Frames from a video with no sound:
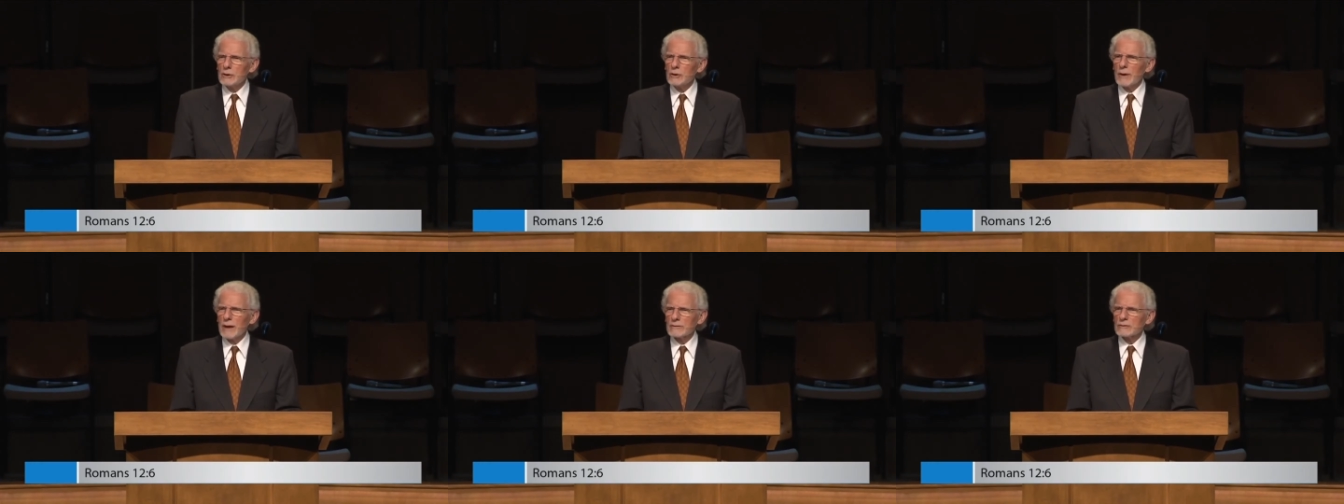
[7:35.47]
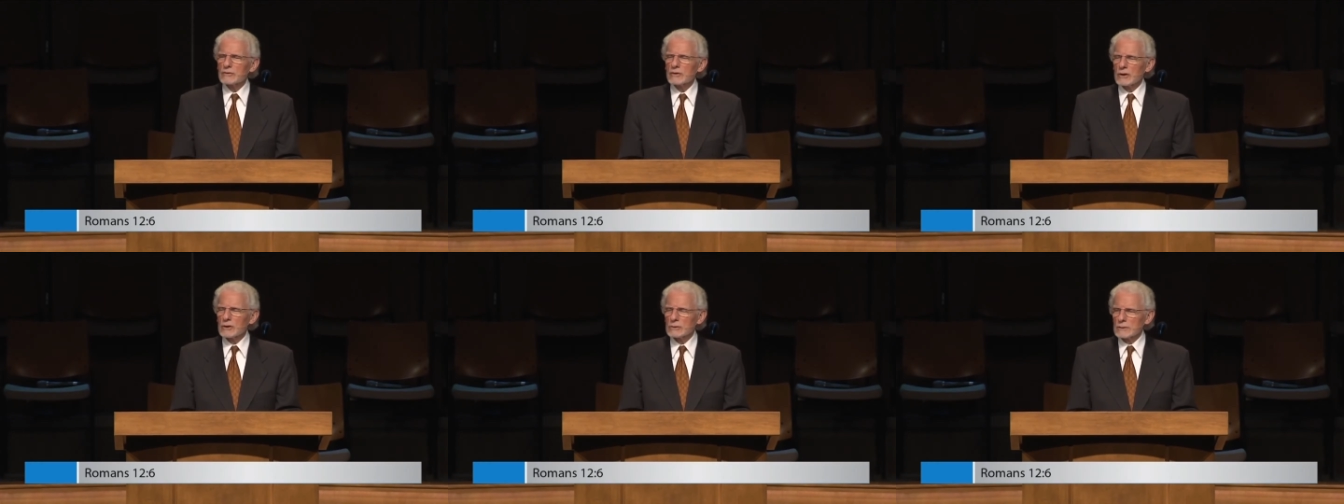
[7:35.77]
you
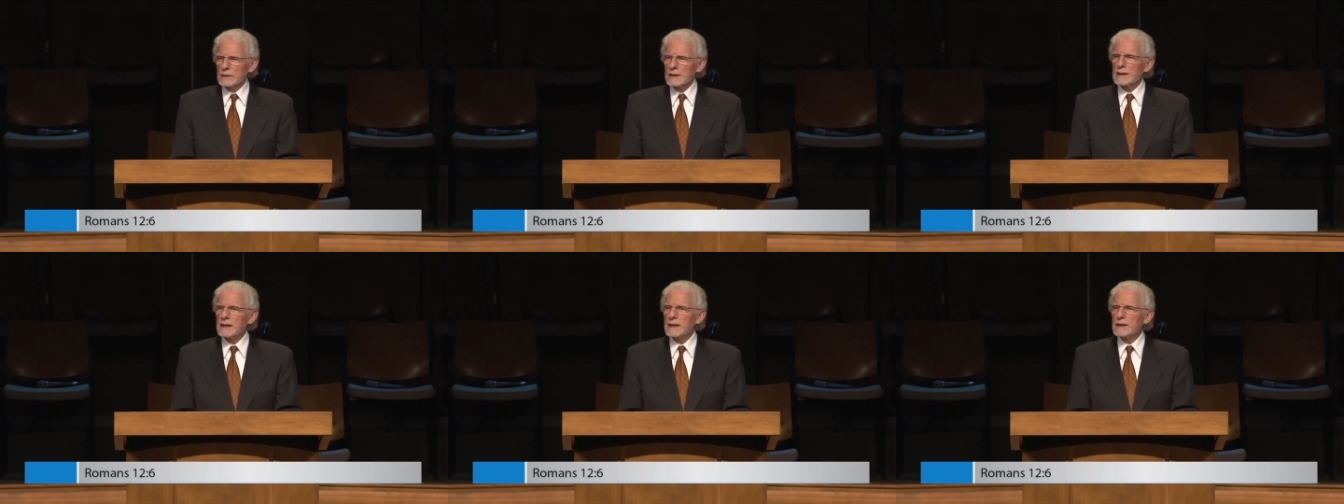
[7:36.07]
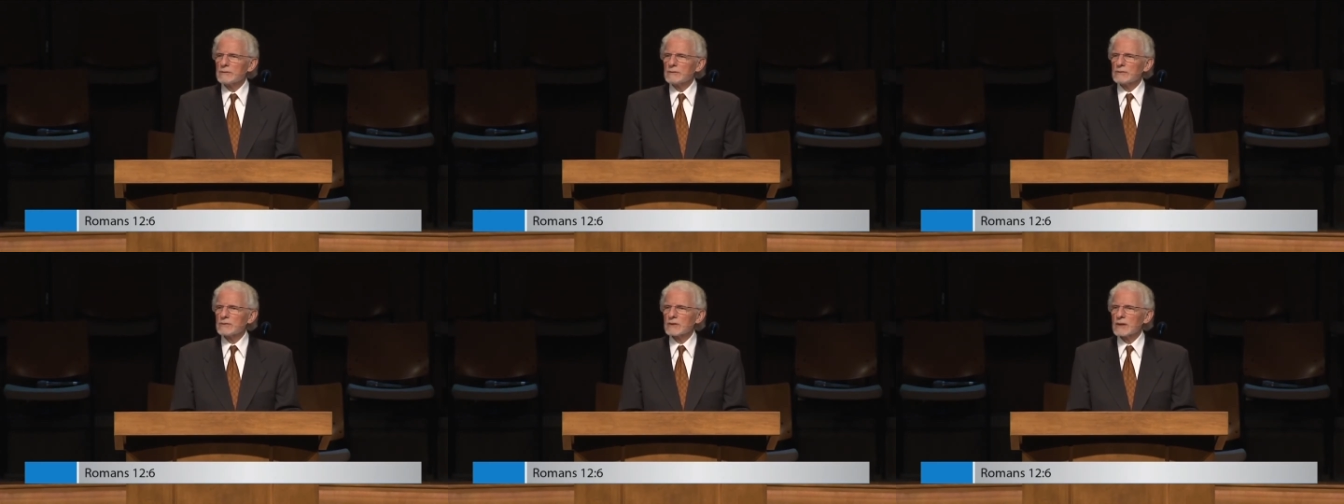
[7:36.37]
have certain
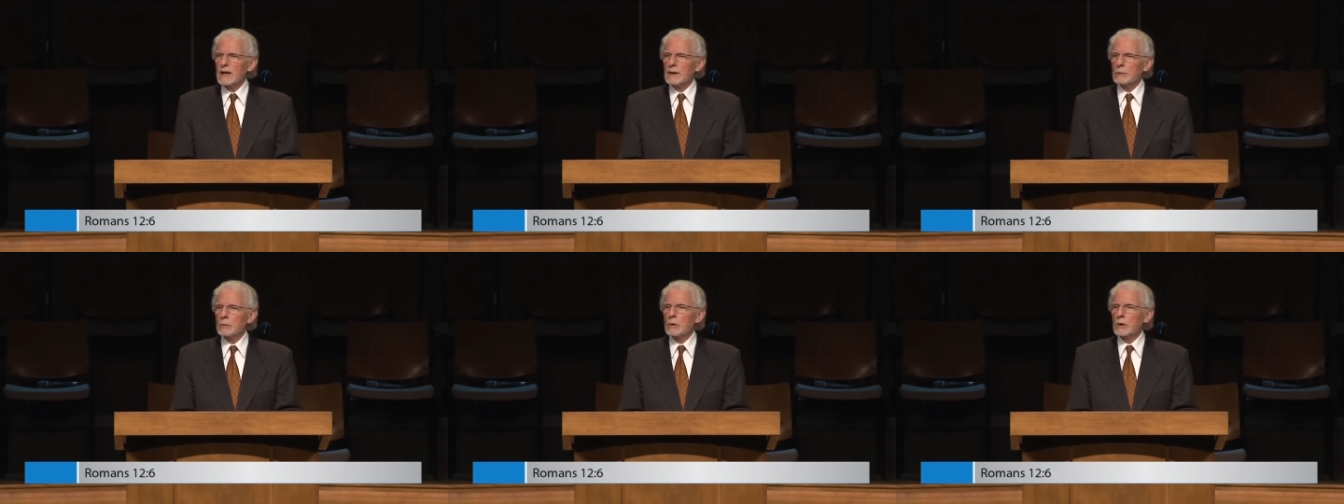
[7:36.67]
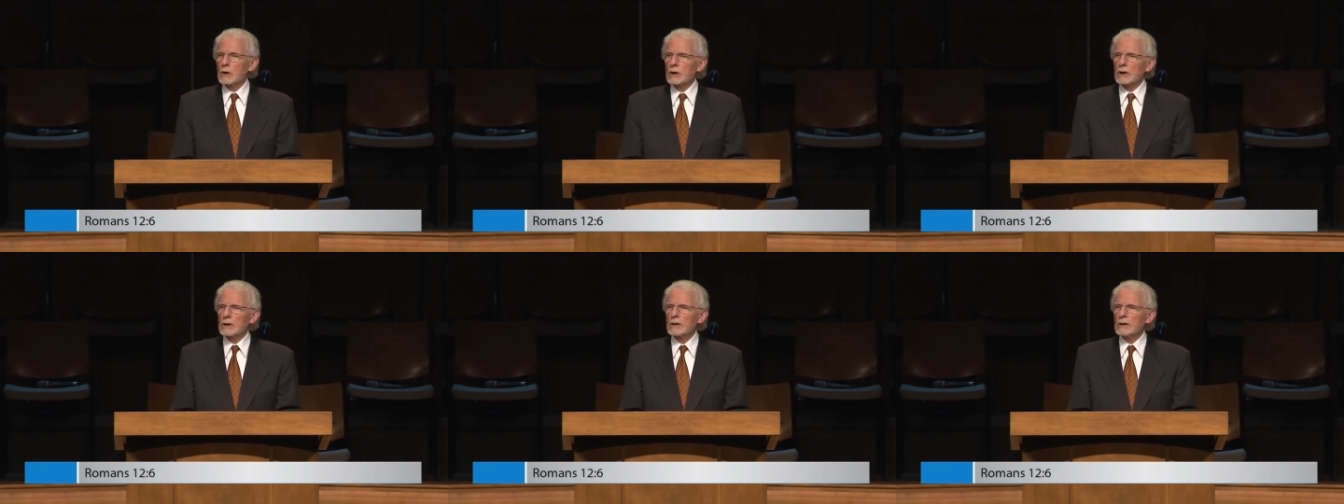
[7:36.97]
gifts that
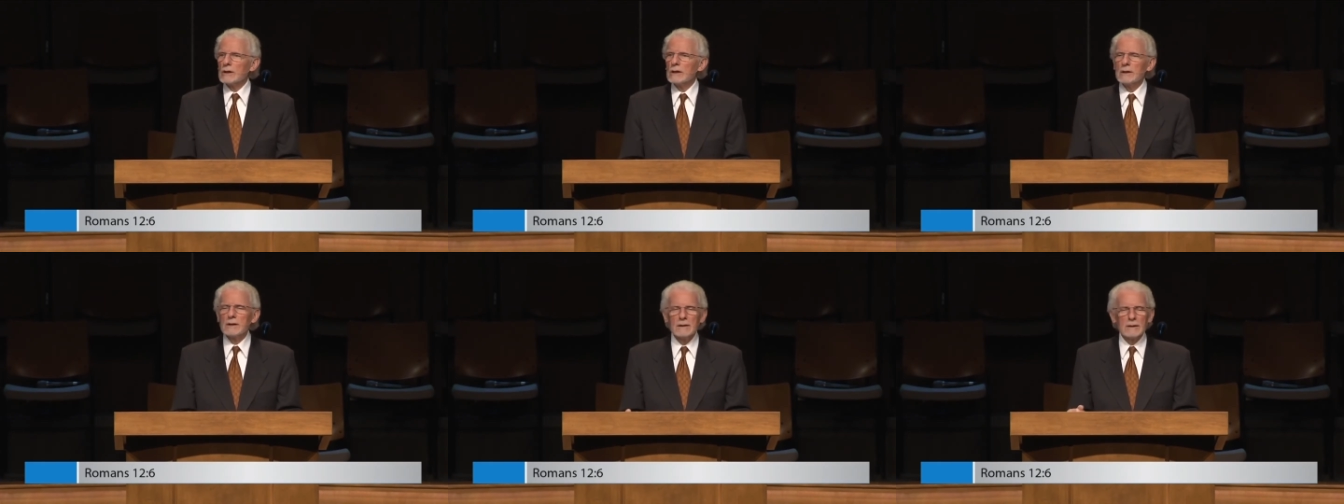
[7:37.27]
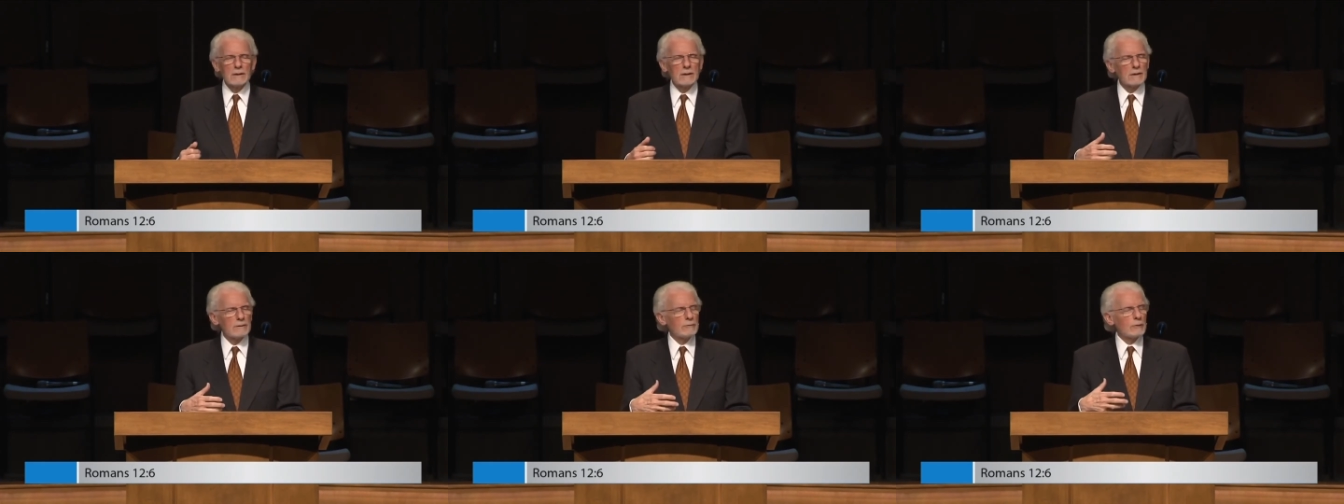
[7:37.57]
were
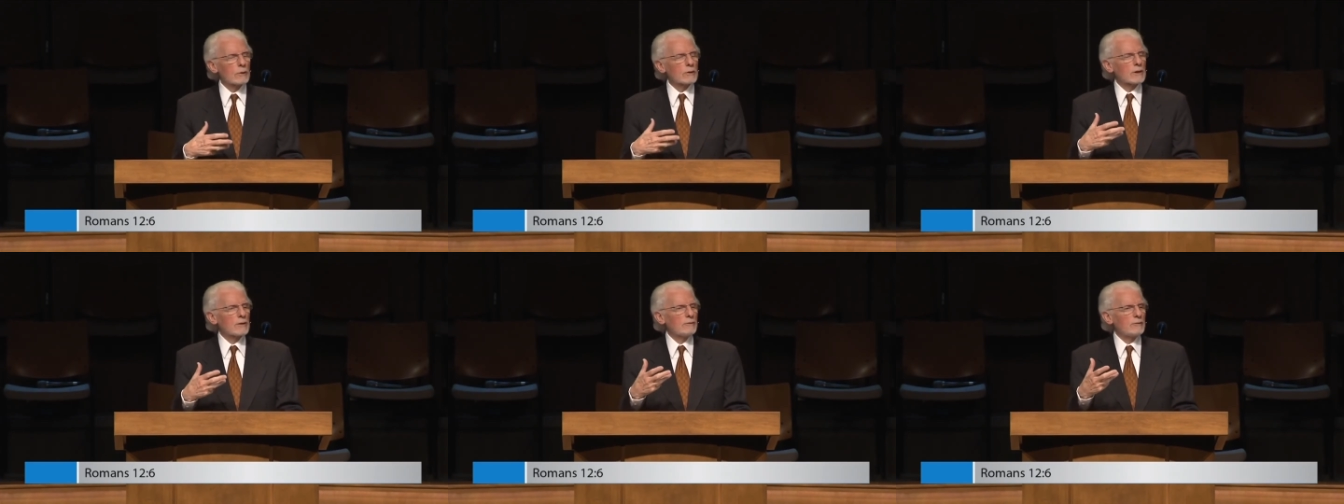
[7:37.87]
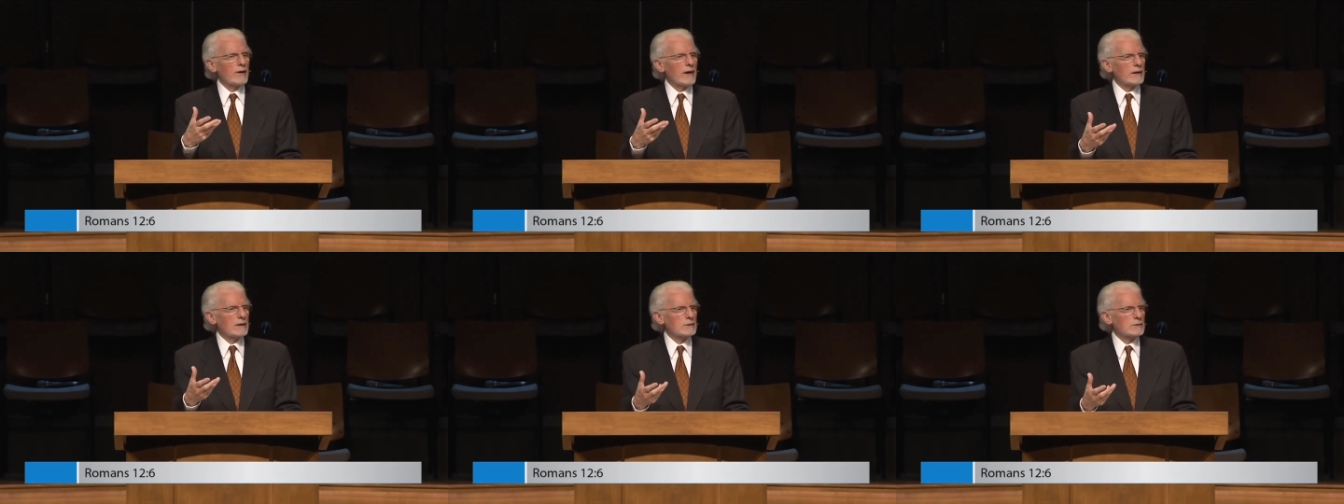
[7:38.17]
for the
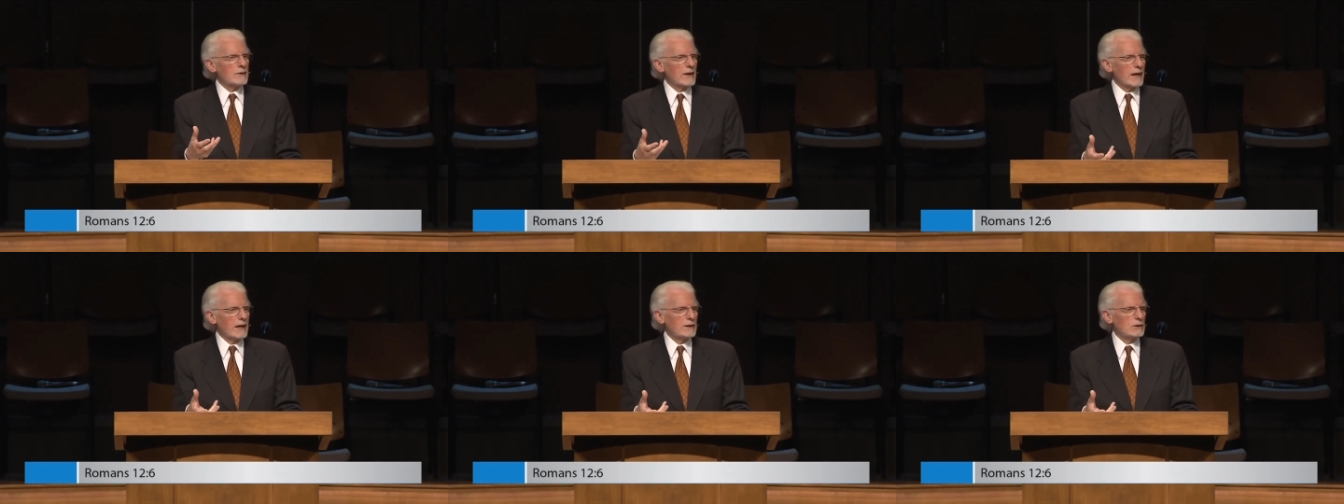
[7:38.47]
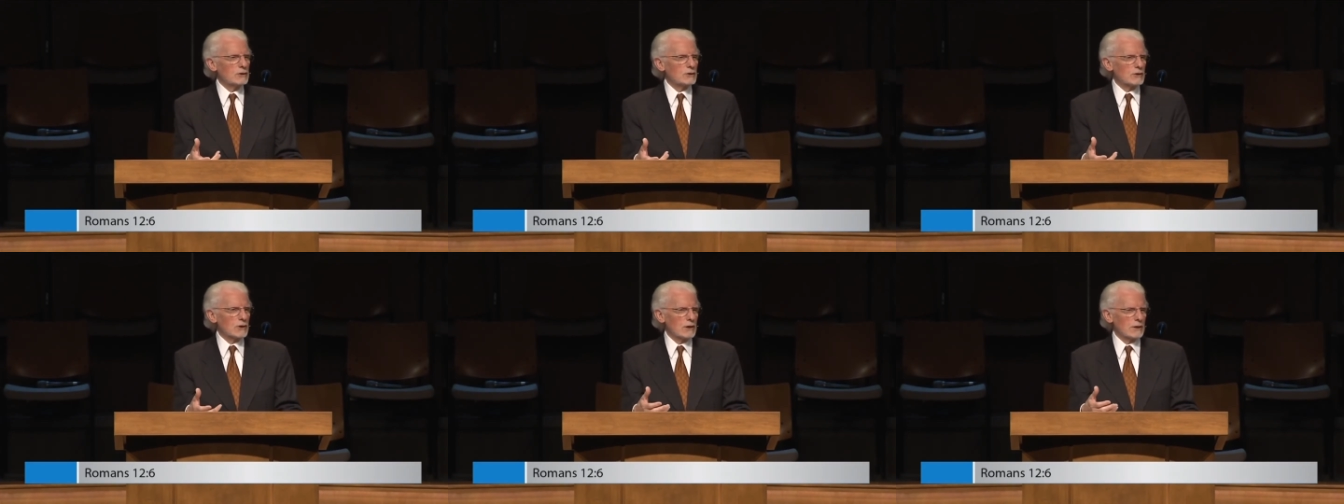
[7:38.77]

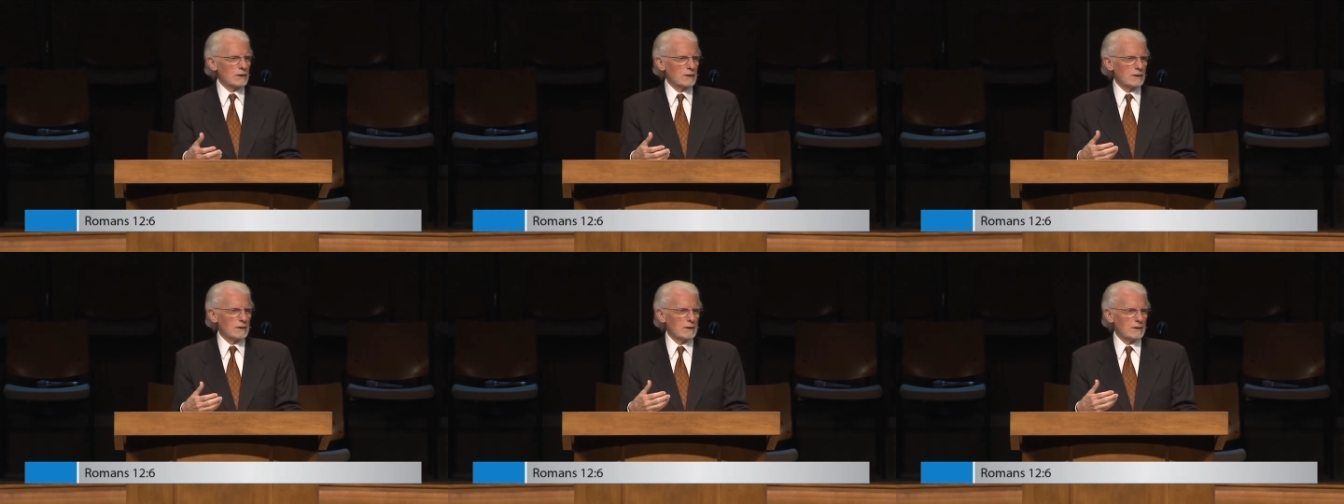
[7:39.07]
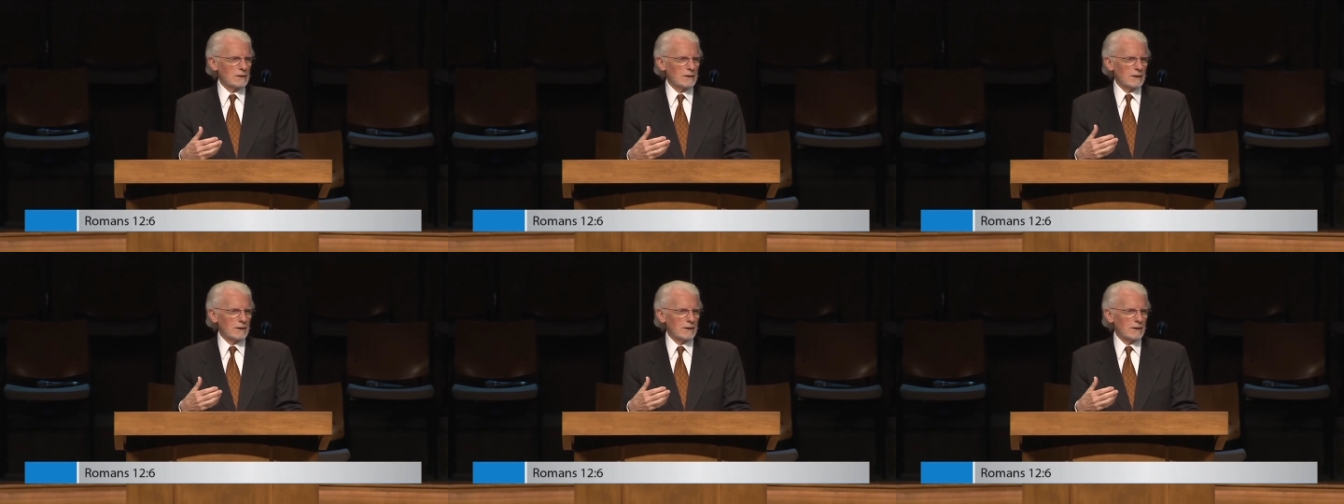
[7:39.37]
foundation